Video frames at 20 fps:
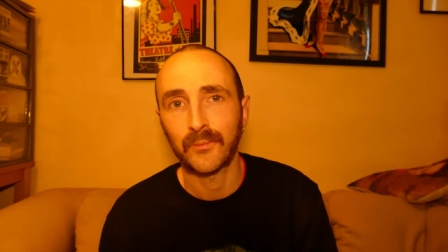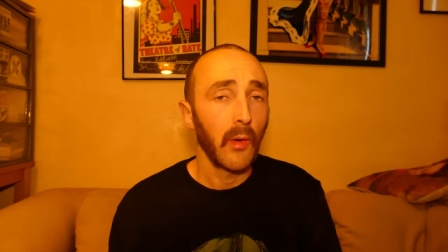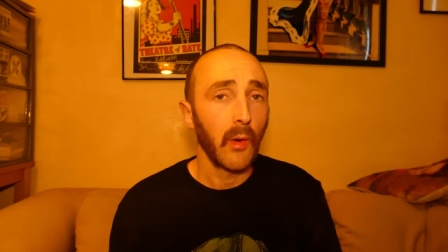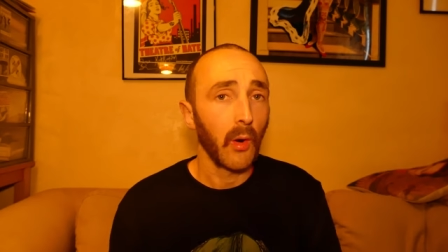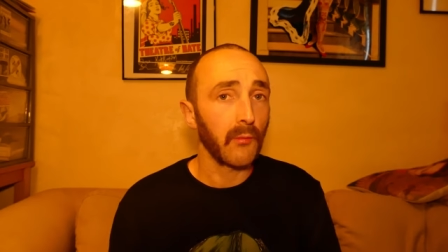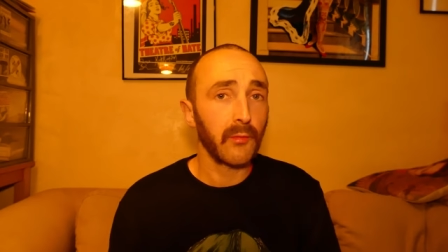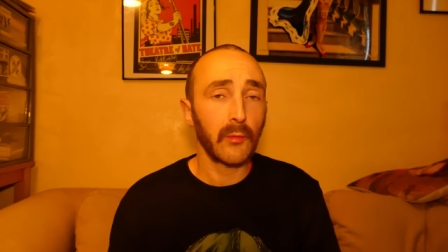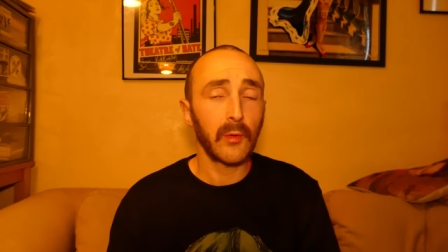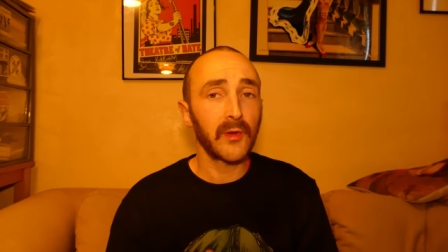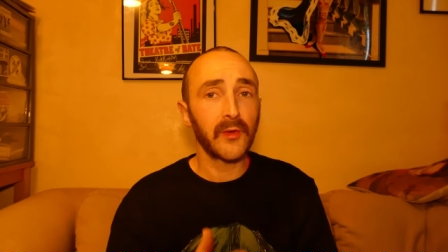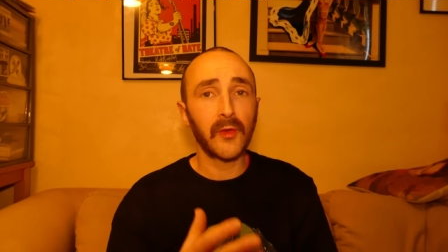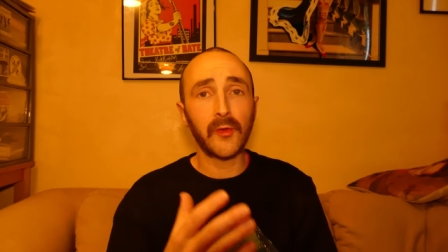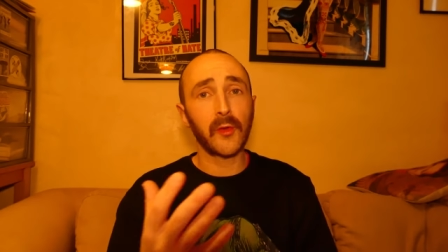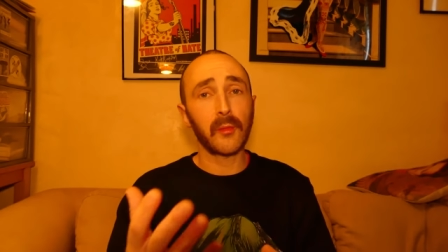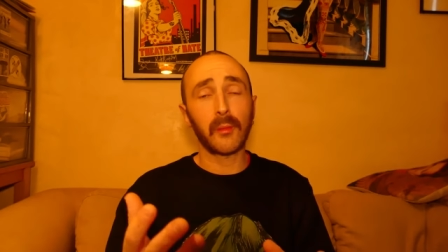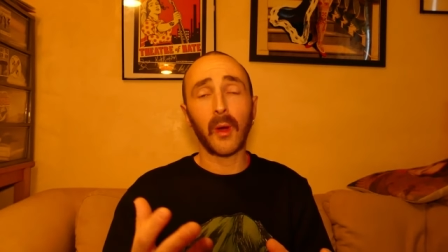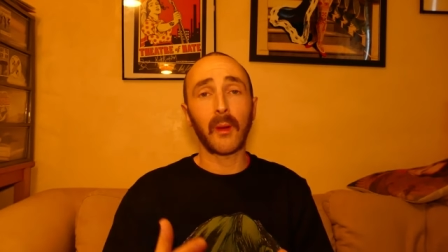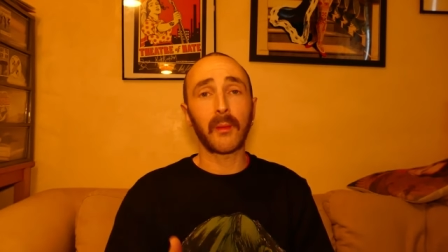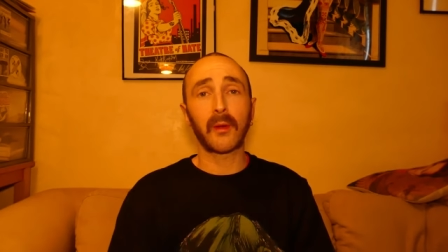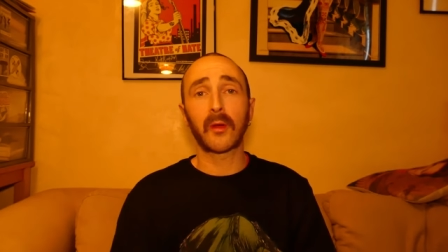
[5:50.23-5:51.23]
Other reasons it
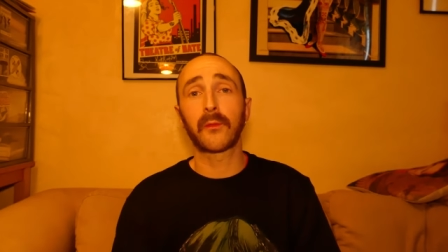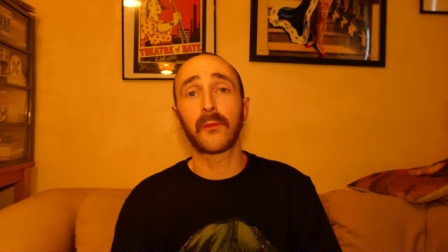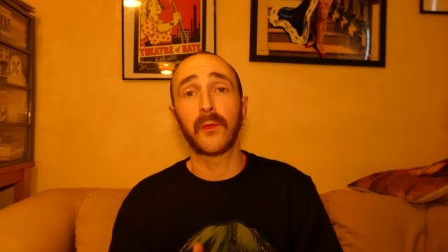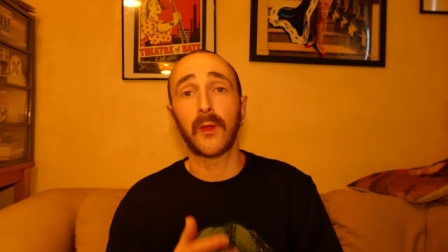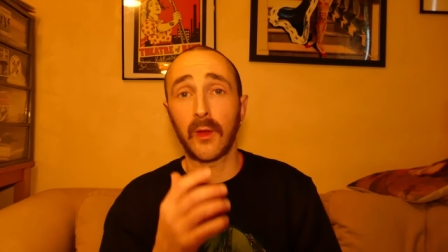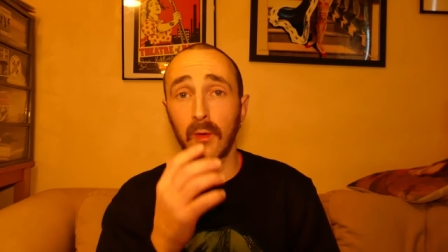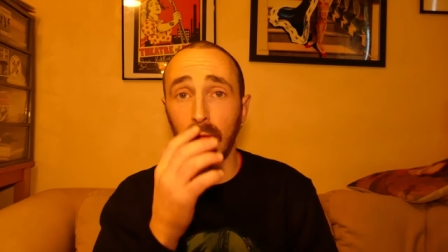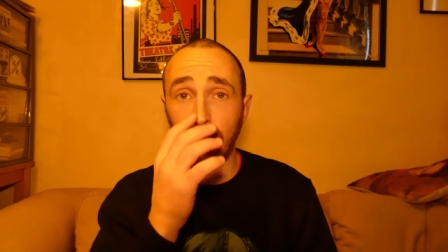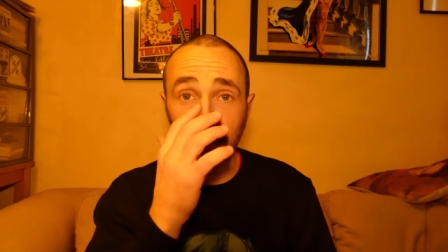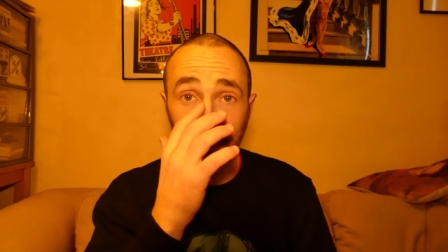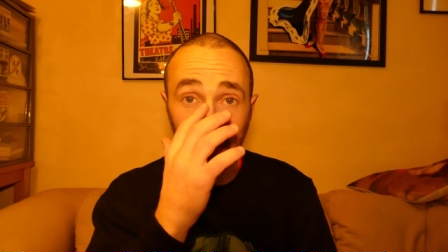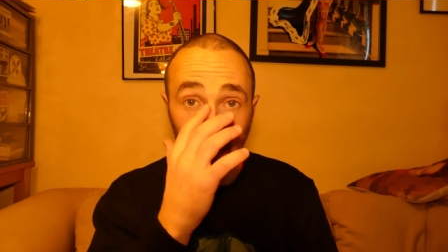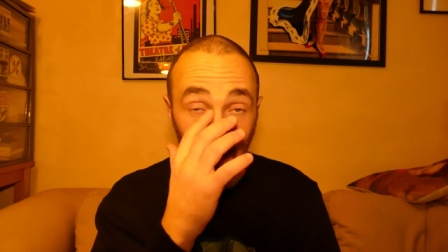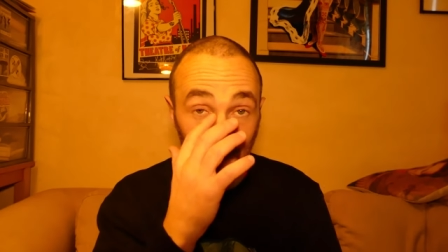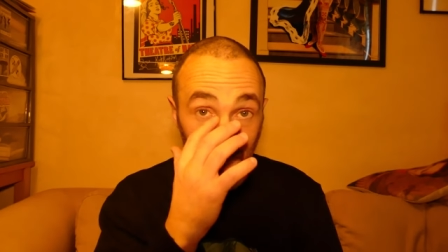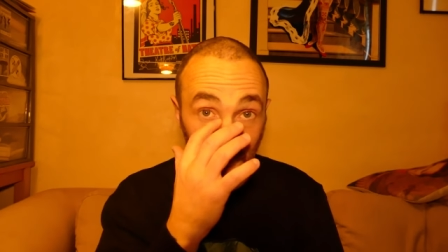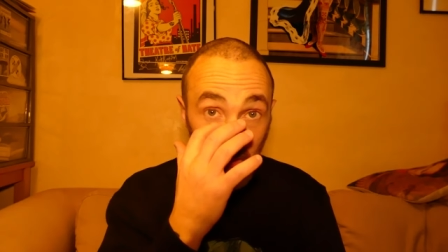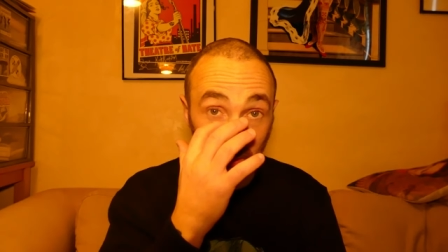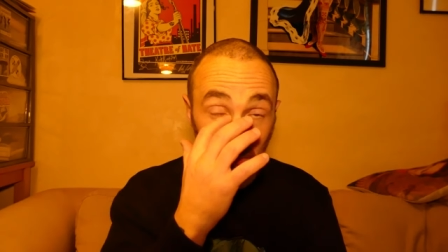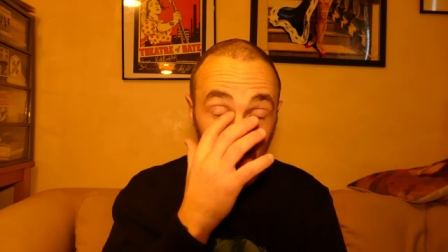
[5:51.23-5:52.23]
might be good for you to try
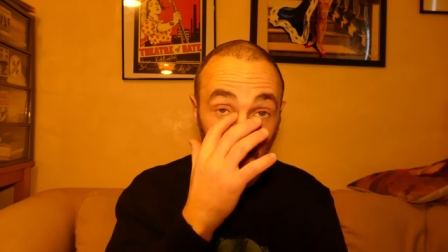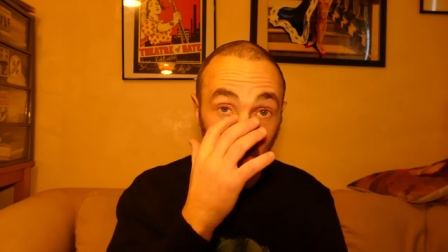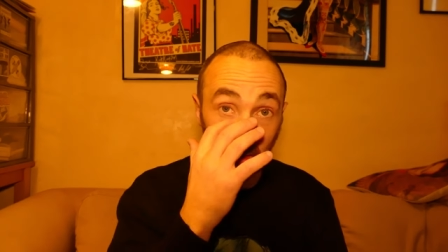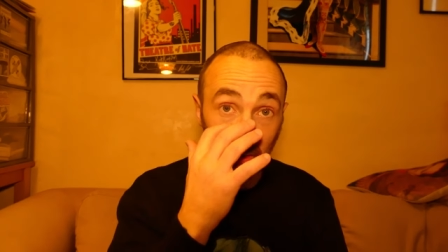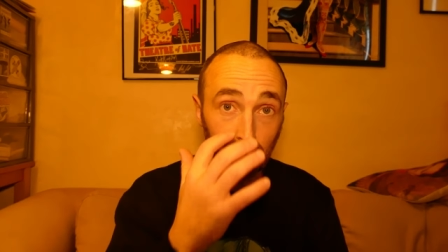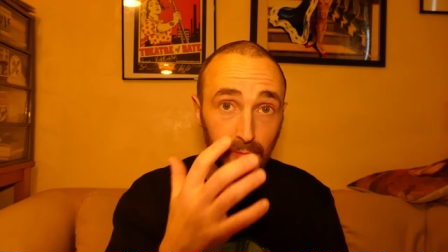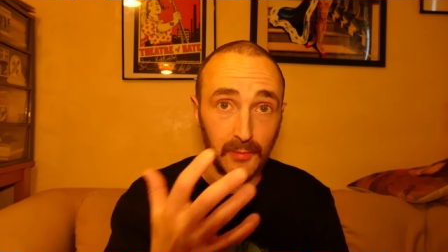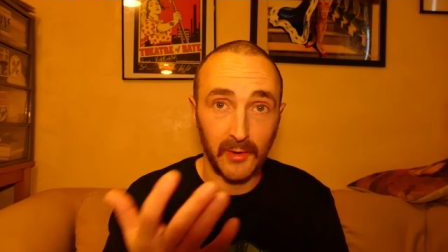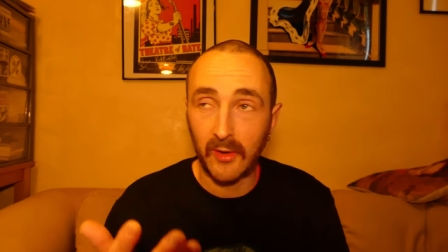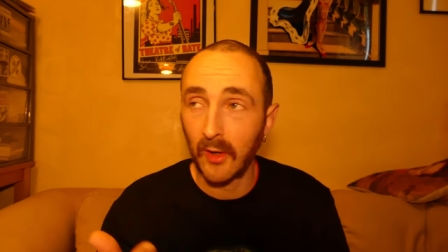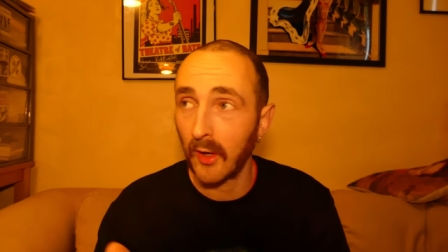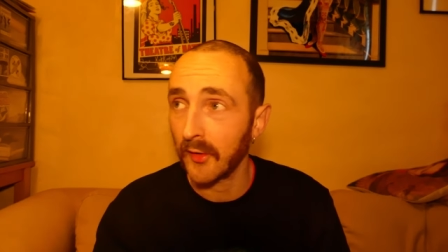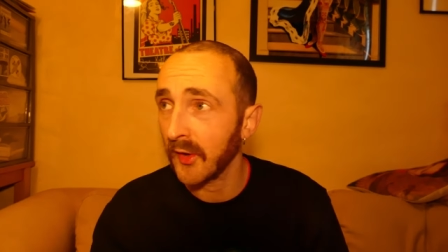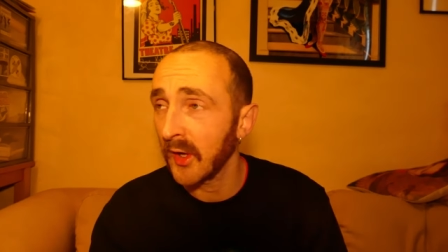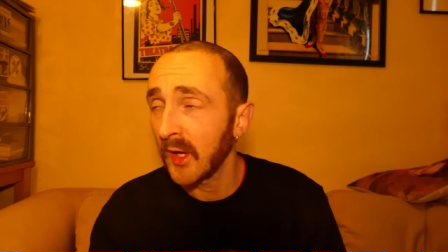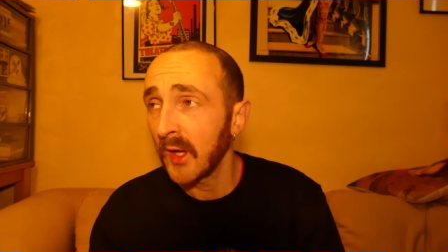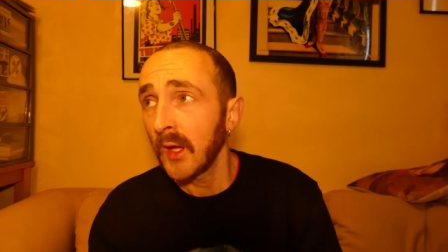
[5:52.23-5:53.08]
freestyle is because